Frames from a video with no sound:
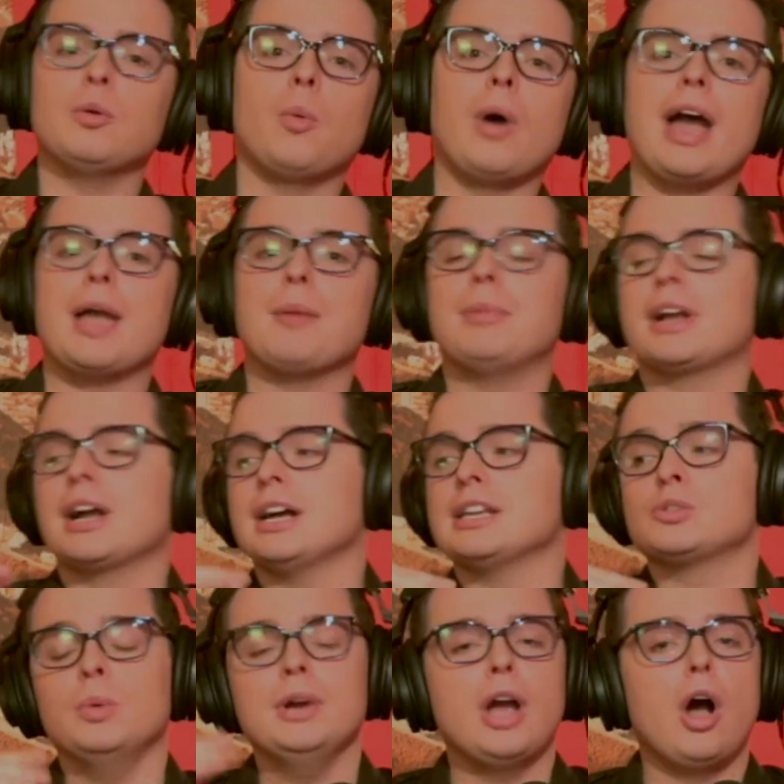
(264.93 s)
the way,
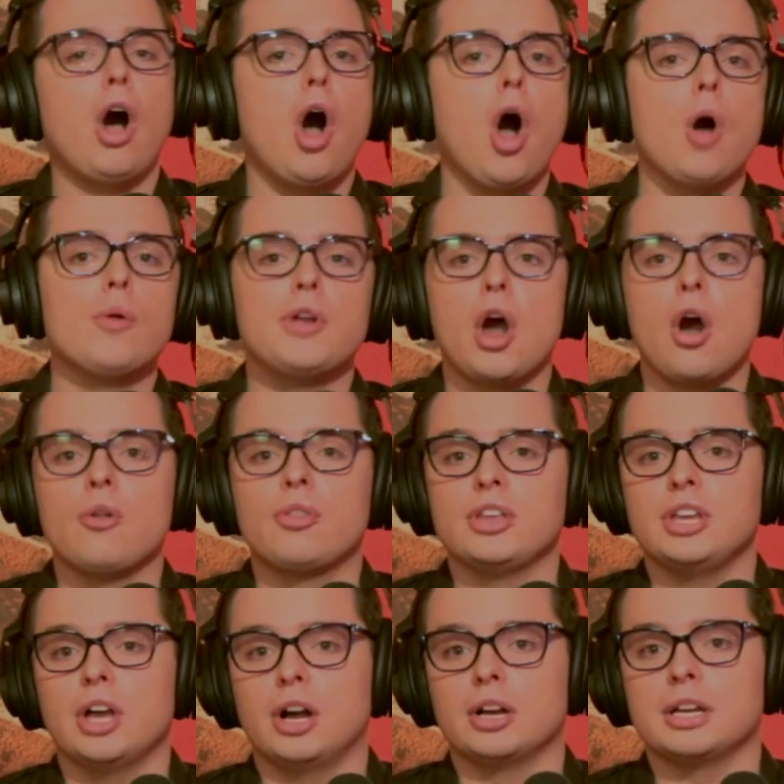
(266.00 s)
because we all know
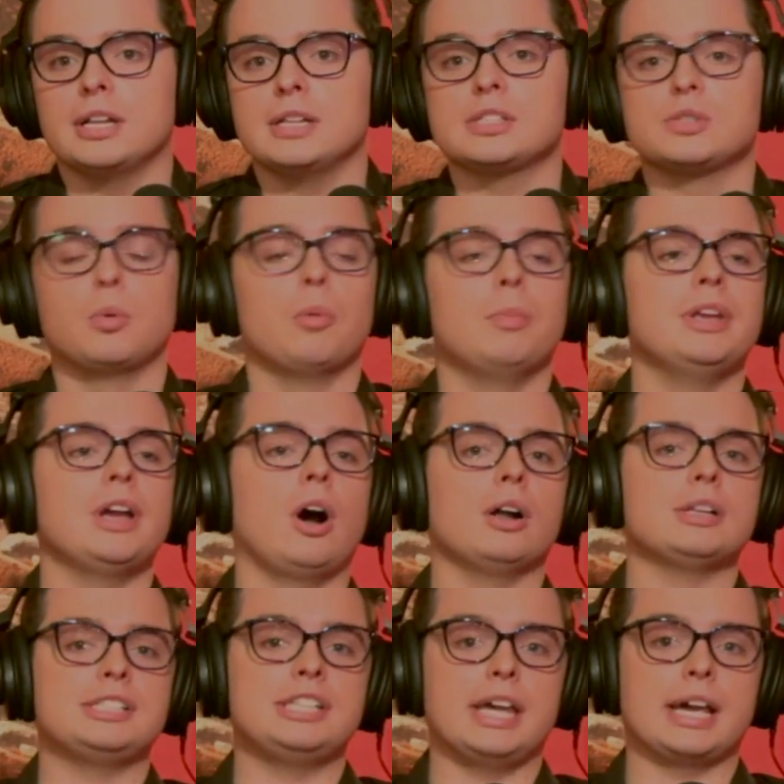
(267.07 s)
the youngins will be
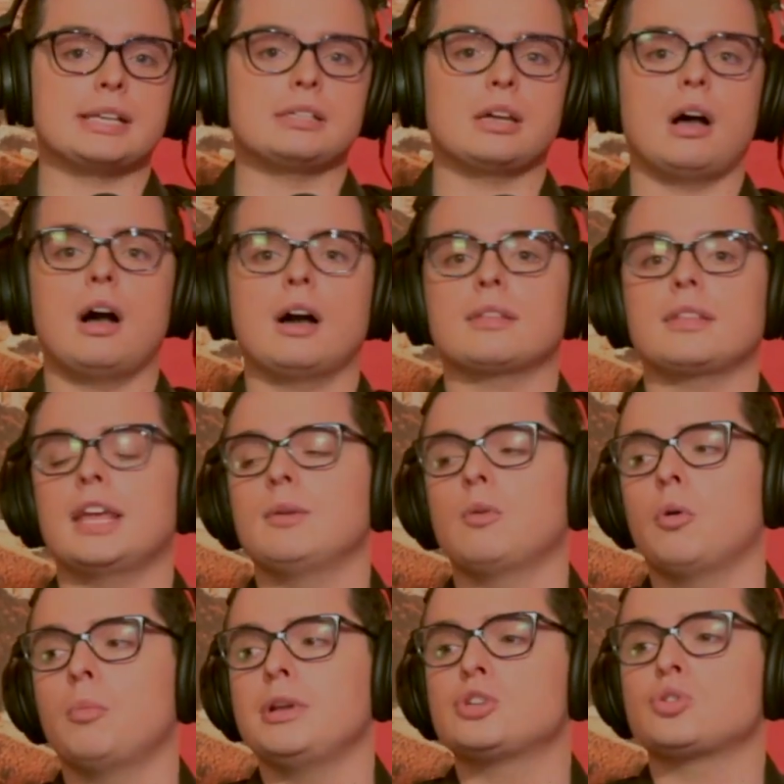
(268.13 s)
on TikTok, they
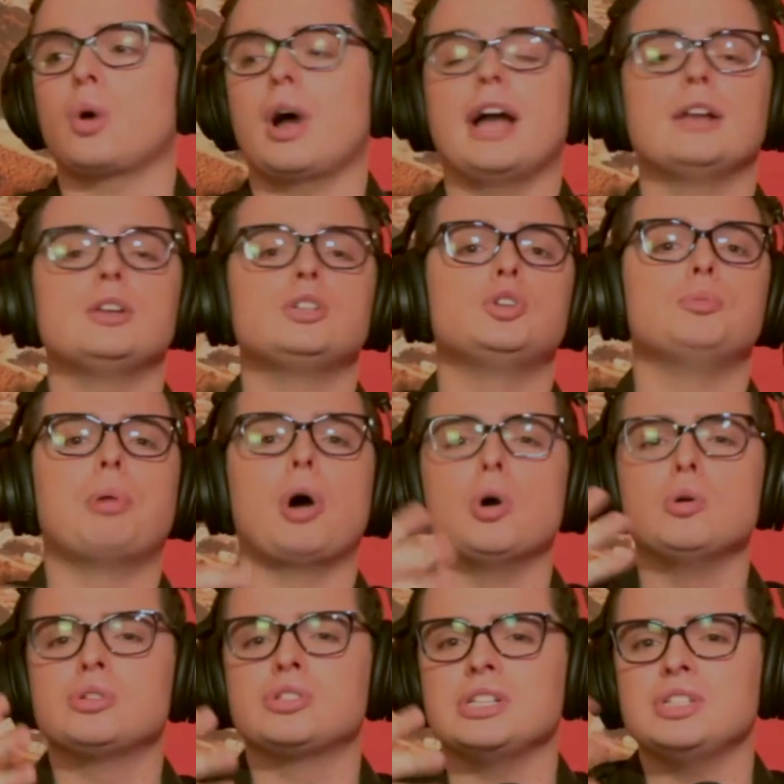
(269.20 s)
will be trying to
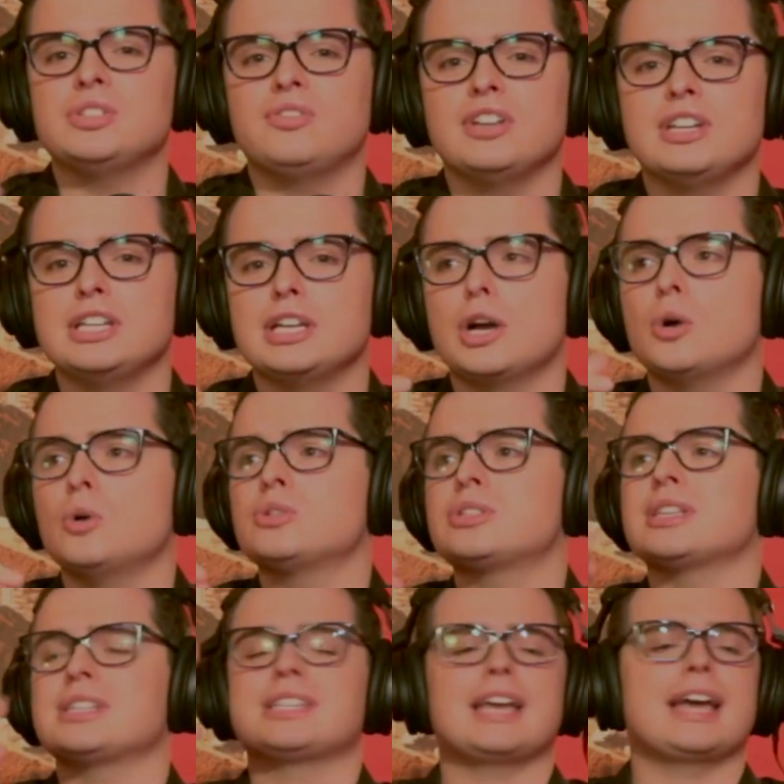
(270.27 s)
post these
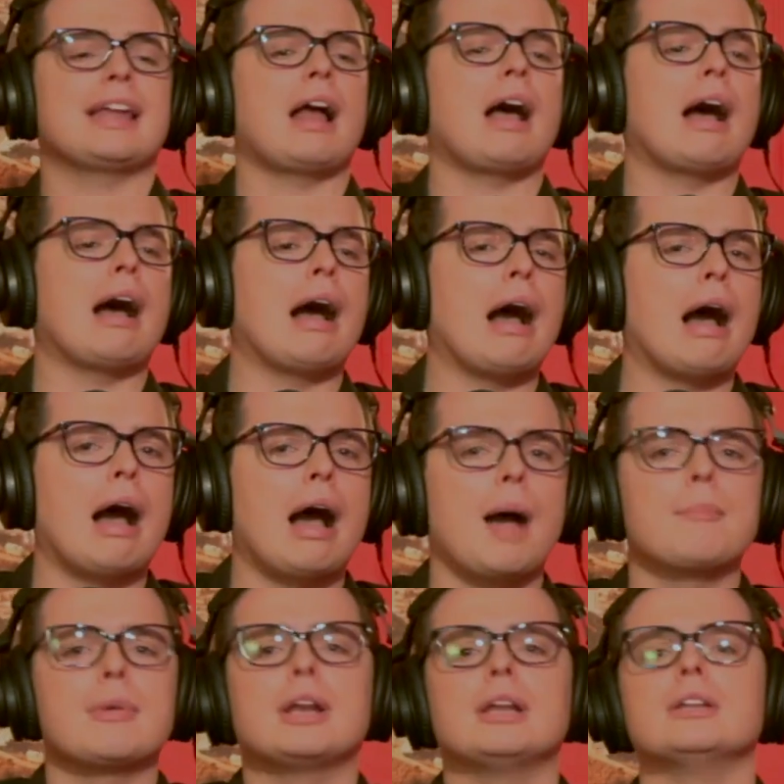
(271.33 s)
videos saying, aha,
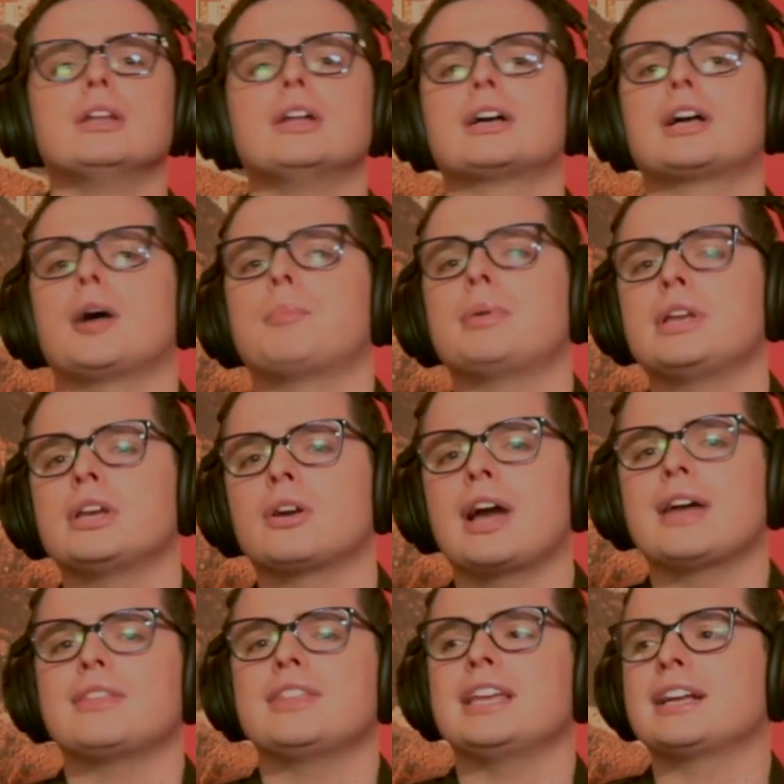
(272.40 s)
I'm going to look up here
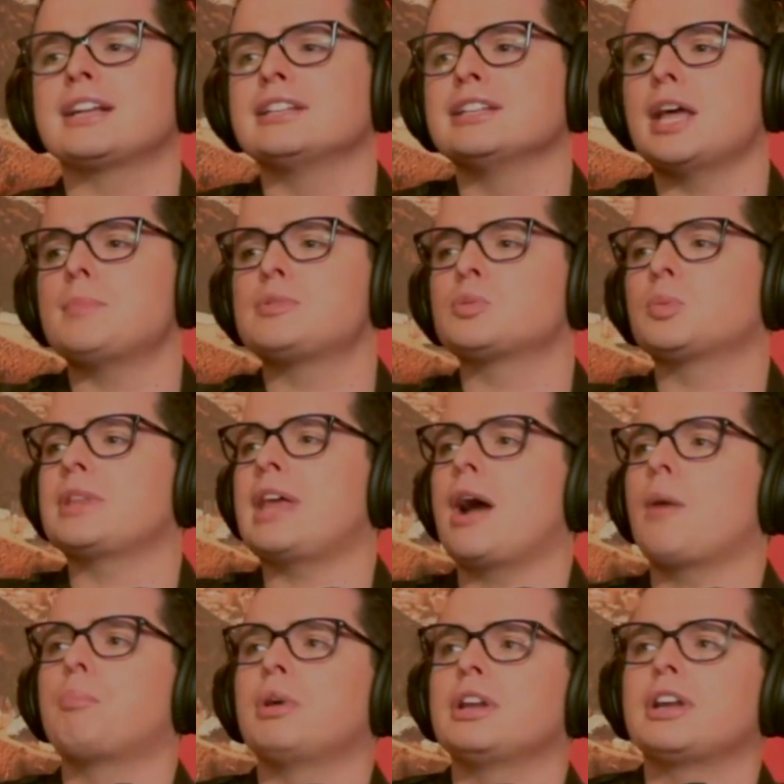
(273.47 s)
at the eclipse
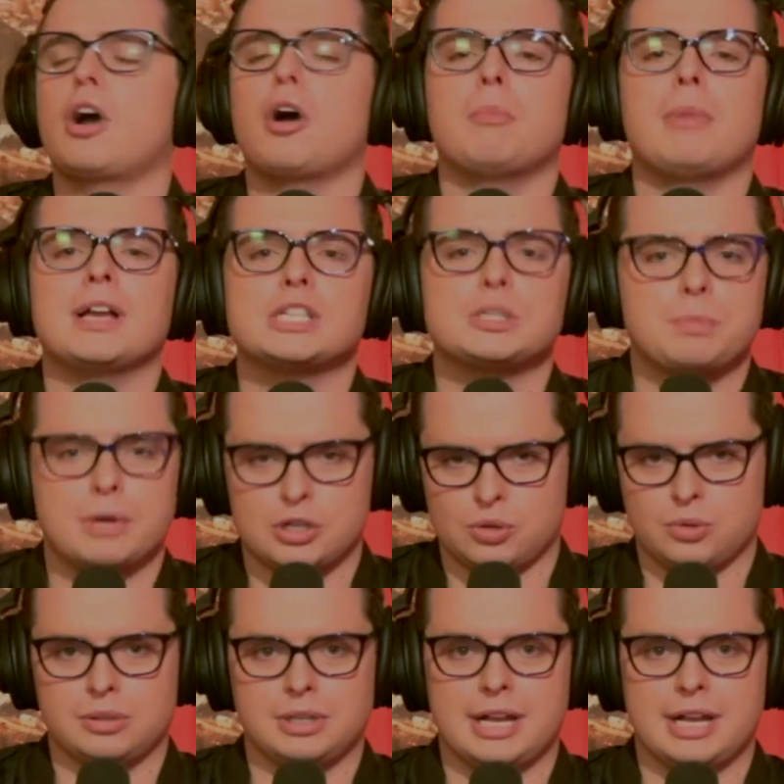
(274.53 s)
without putting on my special